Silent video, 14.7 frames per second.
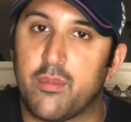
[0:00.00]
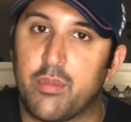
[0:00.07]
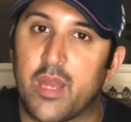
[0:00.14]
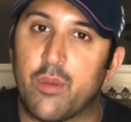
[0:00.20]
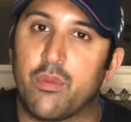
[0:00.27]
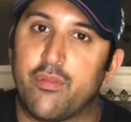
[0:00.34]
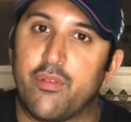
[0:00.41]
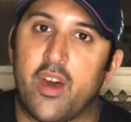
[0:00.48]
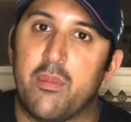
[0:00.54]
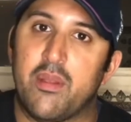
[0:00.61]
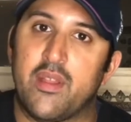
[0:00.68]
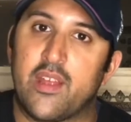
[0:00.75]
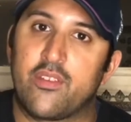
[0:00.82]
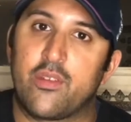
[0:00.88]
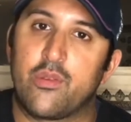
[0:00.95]
Playing With Fire by
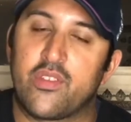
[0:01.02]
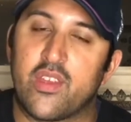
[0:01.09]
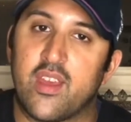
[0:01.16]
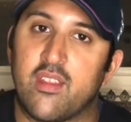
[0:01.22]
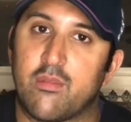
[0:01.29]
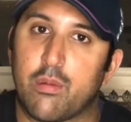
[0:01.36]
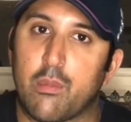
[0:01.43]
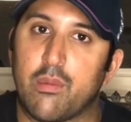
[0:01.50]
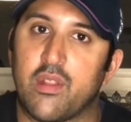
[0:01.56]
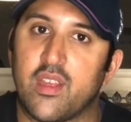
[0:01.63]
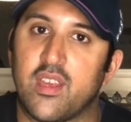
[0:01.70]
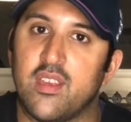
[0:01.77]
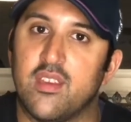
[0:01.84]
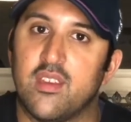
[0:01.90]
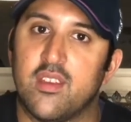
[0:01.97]
Nasir Hussain is
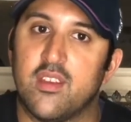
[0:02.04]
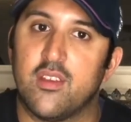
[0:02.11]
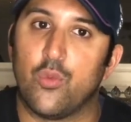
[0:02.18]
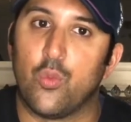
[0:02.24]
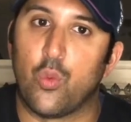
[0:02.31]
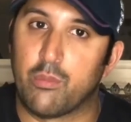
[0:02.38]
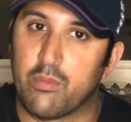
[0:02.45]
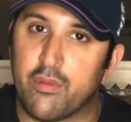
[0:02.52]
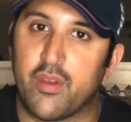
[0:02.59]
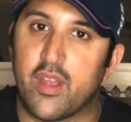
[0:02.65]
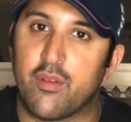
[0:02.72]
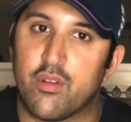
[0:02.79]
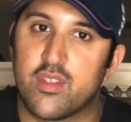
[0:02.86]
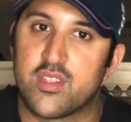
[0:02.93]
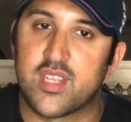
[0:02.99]
probably one of my
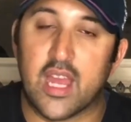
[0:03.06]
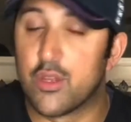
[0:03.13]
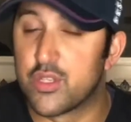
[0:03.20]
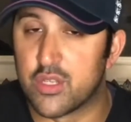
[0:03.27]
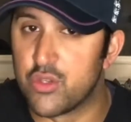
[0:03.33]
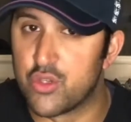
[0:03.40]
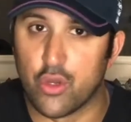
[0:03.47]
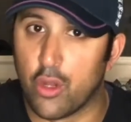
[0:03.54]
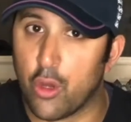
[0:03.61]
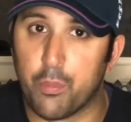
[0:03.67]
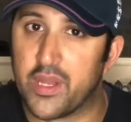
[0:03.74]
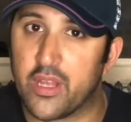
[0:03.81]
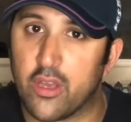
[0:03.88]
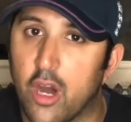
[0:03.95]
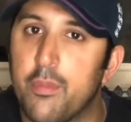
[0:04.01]
favourites. I also enjoyed
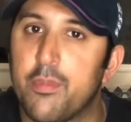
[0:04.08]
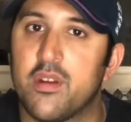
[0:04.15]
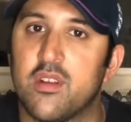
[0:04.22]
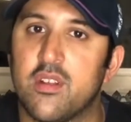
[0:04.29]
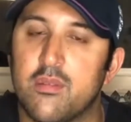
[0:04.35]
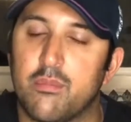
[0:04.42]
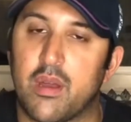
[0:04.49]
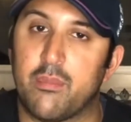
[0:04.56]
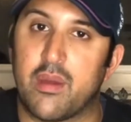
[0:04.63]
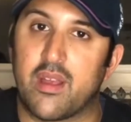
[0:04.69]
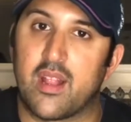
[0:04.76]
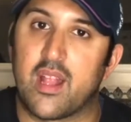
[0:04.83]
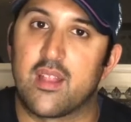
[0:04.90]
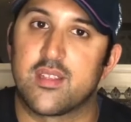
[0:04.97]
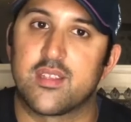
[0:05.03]
Opening Up by
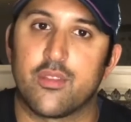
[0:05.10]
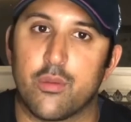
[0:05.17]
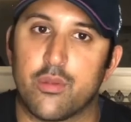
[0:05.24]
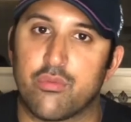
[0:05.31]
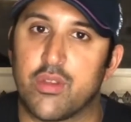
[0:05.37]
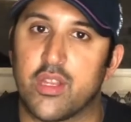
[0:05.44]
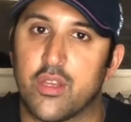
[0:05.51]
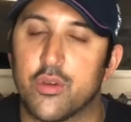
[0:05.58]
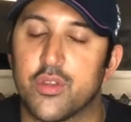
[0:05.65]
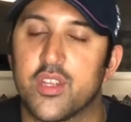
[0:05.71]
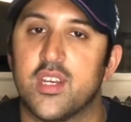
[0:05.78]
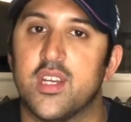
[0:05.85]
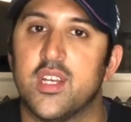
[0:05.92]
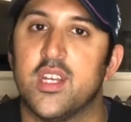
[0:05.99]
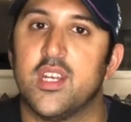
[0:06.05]
Michael Addison. I thought it was really good.
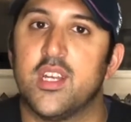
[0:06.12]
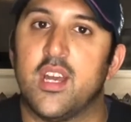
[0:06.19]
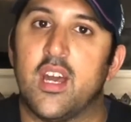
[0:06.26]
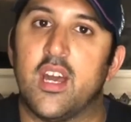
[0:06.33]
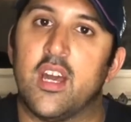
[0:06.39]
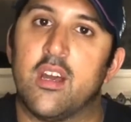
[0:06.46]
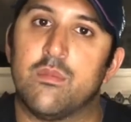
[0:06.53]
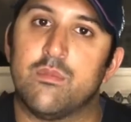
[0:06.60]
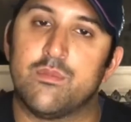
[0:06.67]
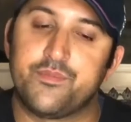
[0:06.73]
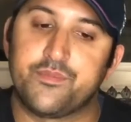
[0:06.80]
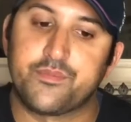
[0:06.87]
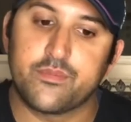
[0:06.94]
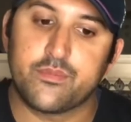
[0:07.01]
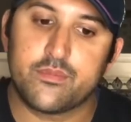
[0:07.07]
But
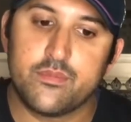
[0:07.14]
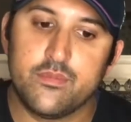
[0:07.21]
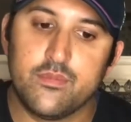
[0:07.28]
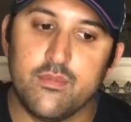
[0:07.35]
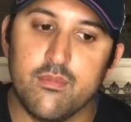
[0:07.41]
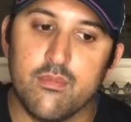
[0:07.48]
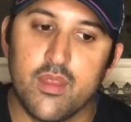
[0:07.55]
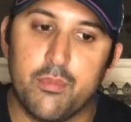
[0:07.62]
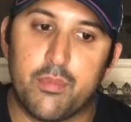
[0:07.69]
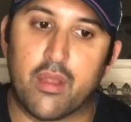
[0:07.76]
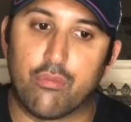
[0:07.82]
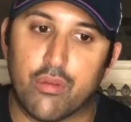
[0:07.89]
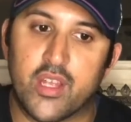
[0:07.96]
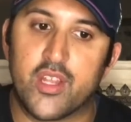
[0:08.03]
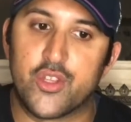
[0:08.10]
I
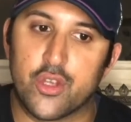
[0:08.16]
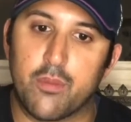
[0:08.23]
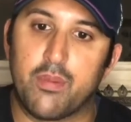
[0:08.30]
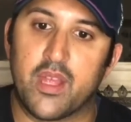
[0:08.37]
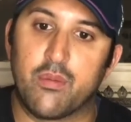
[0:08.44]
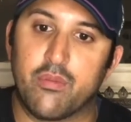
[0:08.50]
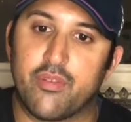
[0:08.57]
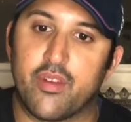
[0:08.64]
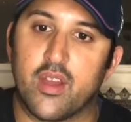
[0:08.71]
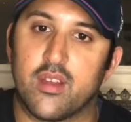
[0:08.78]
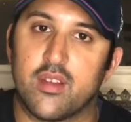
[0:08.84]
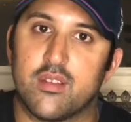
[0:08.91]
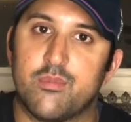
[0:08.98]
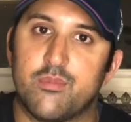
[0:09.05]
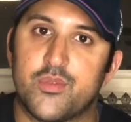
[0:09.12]
really enjoyed Playing With Fire.
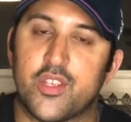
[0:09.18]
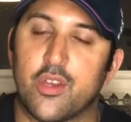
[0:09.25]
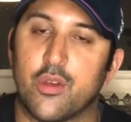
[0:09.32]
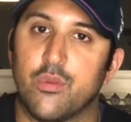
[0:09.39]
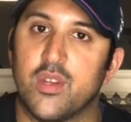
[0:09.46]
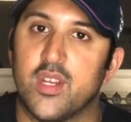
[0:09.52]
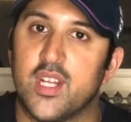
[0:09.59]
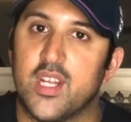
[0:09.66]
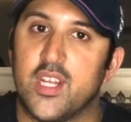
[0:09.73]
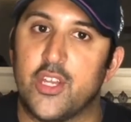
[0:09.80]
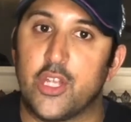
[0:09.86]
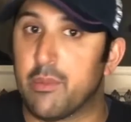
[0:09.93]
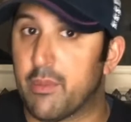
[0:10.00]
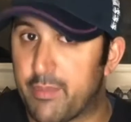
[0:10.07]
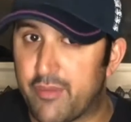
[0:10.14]
So,
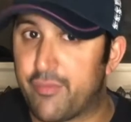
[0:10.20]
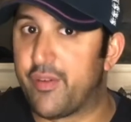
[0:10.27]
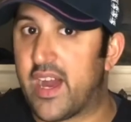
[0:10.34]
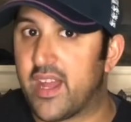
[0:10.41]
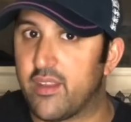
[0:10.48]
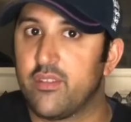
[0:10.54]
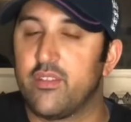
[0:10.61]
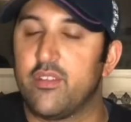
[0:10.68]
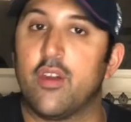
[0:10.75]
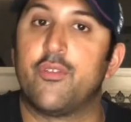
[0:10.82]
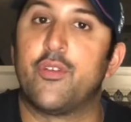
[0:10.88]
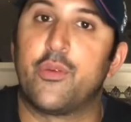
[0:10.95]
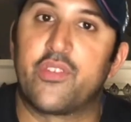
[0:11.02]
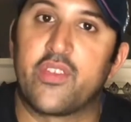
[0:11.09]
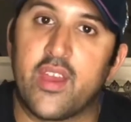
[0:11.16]
you know, I'm a big fan of
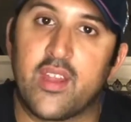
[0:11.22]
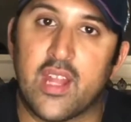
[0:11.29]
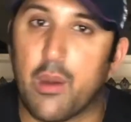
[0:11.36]
Hussain.